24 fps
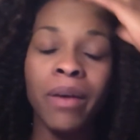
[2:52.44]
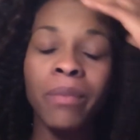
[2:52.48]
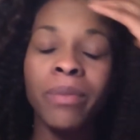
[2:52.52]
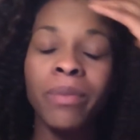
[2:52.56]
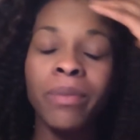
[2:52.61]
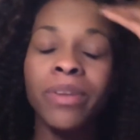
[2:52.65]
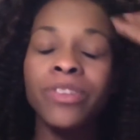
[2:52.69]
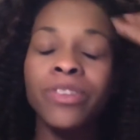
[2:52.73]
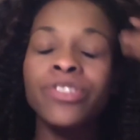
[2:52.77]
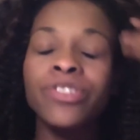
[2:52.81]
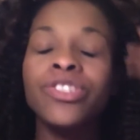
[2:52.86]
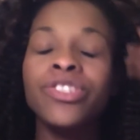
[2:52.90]

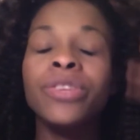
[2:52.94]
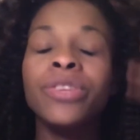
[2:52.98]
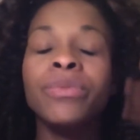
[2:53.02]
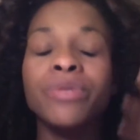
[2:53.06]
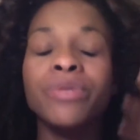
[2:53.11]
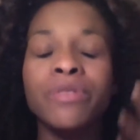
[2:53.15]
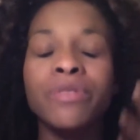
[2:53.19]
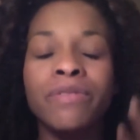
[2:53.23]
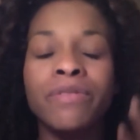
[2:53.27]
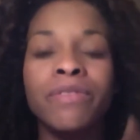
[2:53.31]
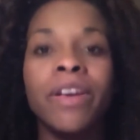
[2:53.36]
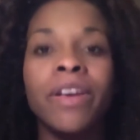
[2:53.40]
she
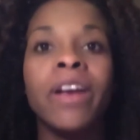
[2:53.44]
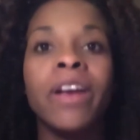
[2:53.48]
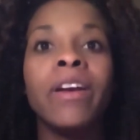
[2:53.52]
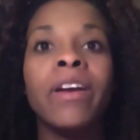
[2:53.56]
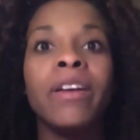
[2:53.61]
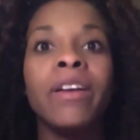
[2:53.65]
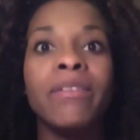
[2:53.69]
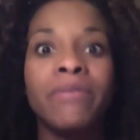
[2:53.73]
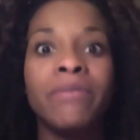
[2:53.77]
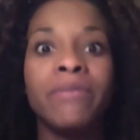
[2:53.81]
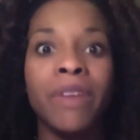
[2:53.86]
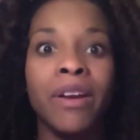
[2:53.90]
was
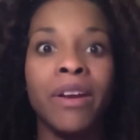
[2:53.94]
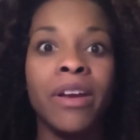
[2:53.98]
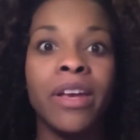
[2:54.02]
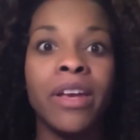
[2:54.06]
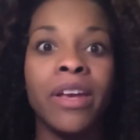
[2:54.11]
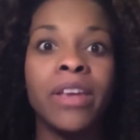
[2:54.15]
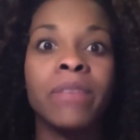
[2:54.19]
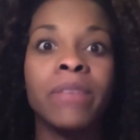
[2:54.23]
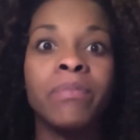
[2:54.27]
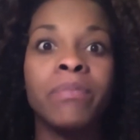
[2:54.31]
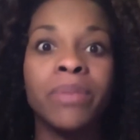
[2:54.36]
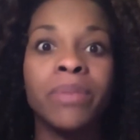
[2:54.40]
very,
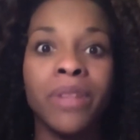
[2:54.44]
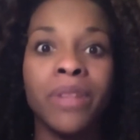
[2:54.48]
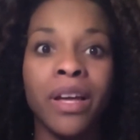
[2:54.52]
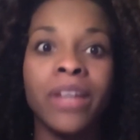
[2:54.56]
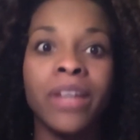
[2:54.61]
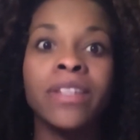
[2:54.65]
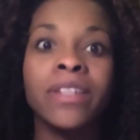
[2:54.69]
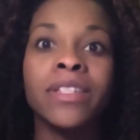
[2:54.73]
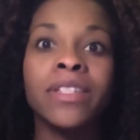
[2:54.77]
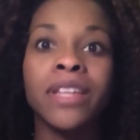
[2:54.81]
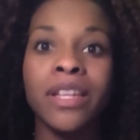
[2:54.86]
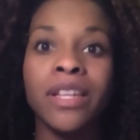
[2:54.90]
very
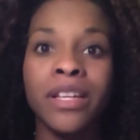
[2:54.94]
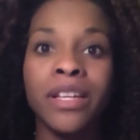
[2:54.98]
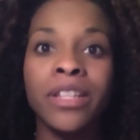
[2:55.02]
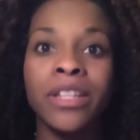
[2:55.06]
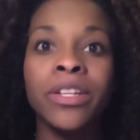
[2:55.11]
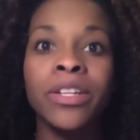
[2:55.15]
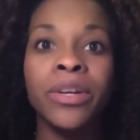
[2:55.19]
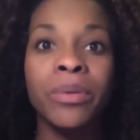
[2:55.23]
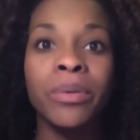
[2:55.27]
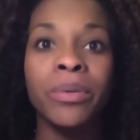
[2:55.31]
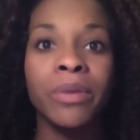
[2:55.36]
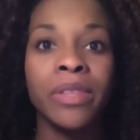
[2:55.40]
blunt and
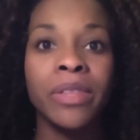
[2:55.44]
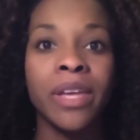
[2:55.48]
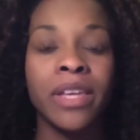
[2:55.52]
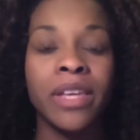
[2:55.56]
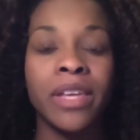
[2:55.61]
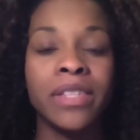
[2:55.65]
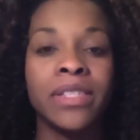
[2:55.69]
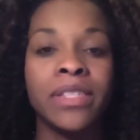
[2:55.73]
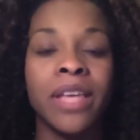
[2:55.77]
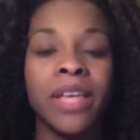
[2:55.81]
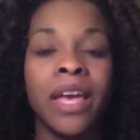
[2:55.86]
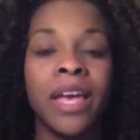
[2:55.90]
clear with
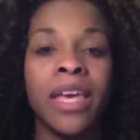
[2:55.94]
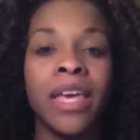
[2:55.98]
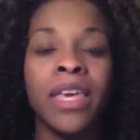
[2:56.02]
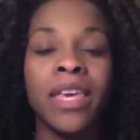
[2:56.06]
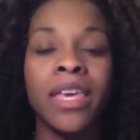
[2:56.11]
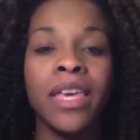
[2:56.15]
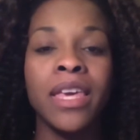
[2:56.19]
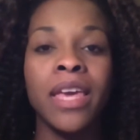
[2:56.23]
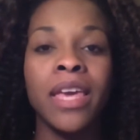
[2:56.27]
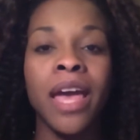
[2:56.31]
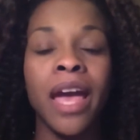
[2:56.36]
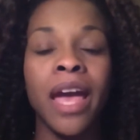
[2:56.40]
us that
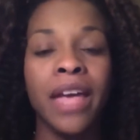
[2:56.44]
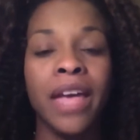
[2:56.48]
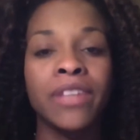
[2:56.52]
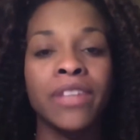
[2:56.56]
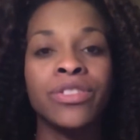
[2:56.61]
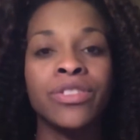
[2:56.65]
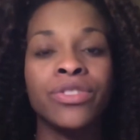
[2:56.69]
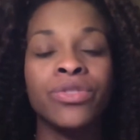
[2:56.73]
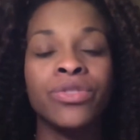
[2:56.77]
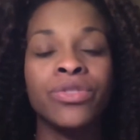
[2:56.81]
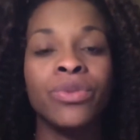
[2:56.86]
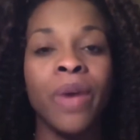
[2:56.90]
he
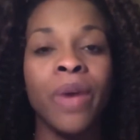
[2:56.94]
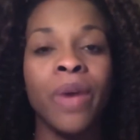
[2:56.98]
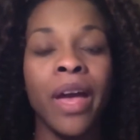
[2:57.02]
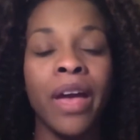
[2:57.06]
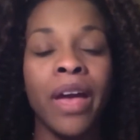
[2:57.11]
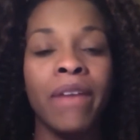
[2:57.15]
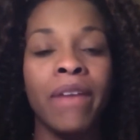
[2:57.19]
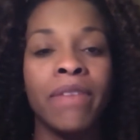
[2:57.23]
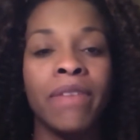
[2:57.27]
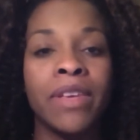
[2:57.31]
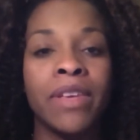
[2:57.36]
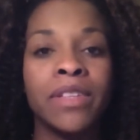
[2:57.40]
has to
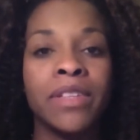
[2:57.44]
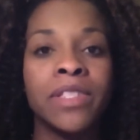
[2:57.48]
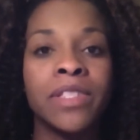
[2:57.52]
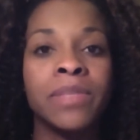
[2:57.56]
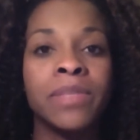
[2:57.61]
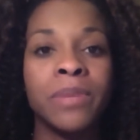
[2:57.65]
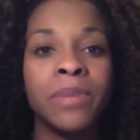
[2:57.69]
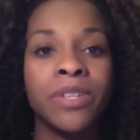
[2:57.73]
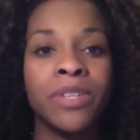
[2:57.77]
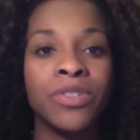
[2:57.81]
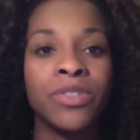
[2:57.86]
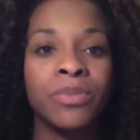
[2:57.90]
have his
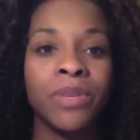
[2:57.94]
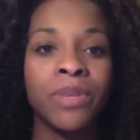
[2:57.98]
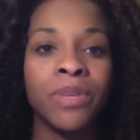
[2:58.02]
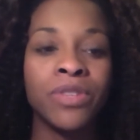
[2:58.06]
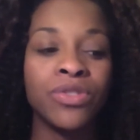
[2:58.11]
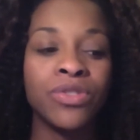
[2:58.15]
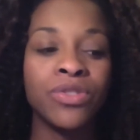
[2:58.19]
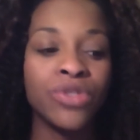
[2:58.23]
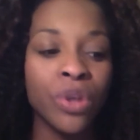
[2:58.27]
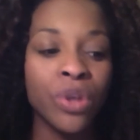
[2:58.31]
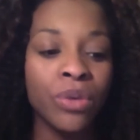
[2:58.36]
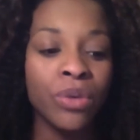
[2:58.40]
speech be
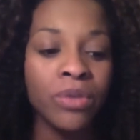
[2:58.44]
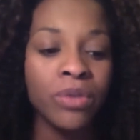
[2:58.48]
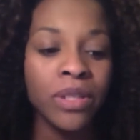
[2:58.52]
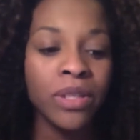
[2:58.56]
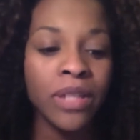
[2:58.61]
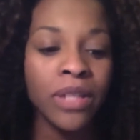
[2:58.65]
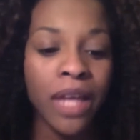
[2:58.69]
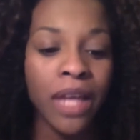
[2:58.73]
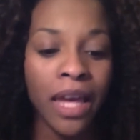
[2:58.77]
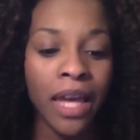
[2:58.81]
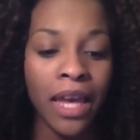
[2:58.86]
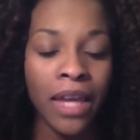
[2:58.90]
so
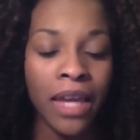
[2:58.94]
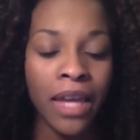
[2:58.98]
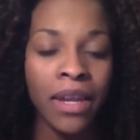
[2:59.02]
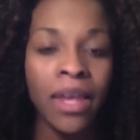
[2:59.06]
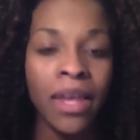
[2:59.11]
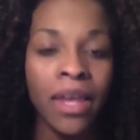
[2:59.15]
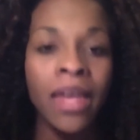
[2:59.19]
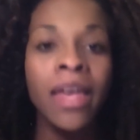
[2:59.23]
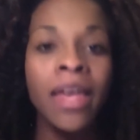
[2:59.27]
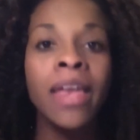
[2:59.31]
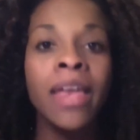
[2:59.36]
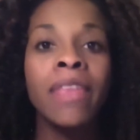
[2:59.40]
delayed
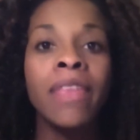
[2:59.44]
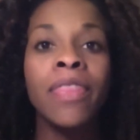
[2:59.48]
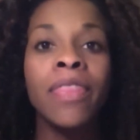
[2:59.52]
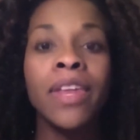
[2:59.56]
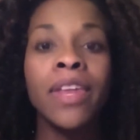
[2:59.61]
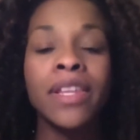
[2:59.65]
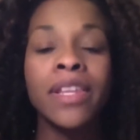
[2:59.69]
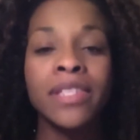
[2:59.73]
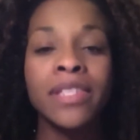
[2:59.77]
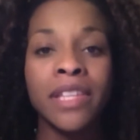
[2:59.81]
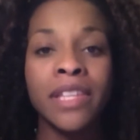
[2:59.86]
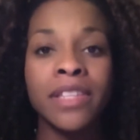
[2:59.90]
that
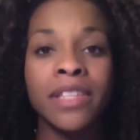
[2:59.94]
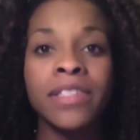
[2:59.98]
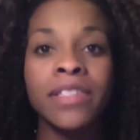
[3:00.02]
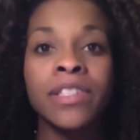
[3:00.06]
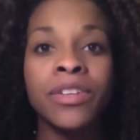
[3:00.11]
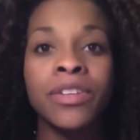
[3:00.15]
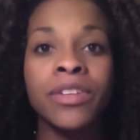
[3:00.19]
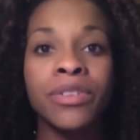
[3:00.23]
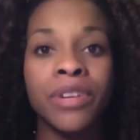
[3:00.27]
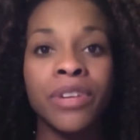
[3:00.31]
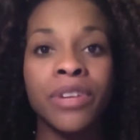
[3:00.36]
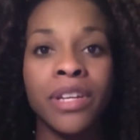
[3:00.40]
it's
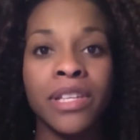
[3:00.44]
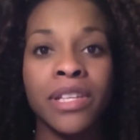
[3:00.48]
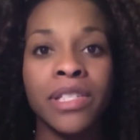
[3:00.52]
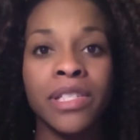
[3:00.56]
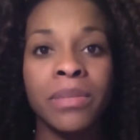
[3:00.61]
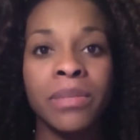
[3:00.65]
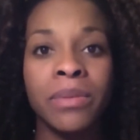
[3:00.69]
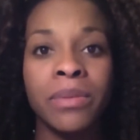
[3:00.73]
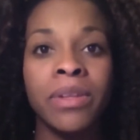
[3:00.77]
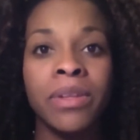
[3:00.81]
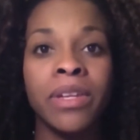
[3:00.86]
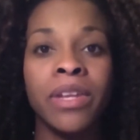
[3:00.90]
considered a
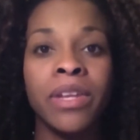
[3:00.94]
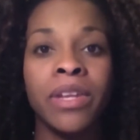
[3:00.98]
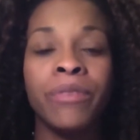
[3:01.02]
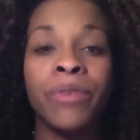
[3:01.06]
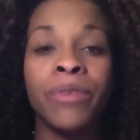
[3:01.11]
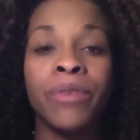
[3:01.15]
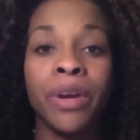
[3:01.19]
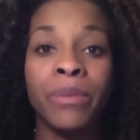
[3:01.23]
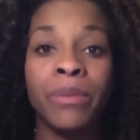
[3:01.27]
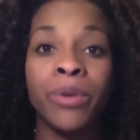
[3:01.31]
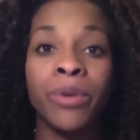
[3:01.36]
disability for him to